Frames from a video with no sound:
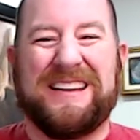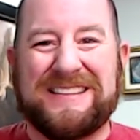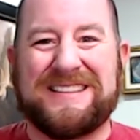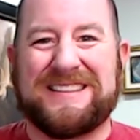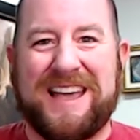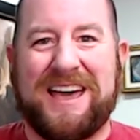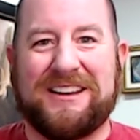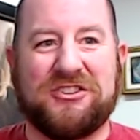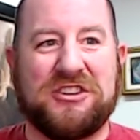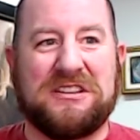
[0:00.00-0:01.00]

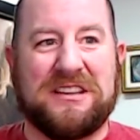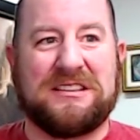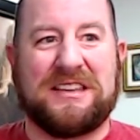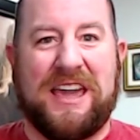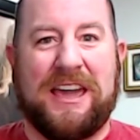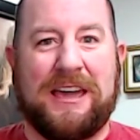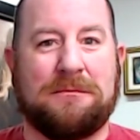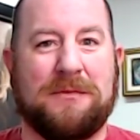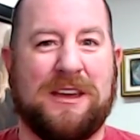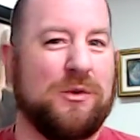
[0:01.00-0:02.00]
Instead, Jesus
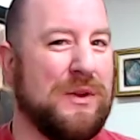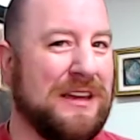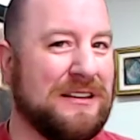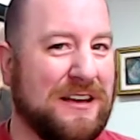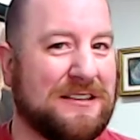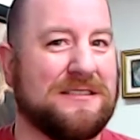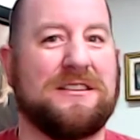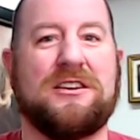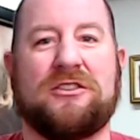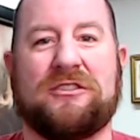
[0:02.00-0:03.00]
came in weakness,
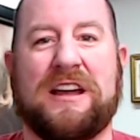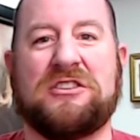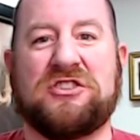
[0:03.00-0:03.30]
right?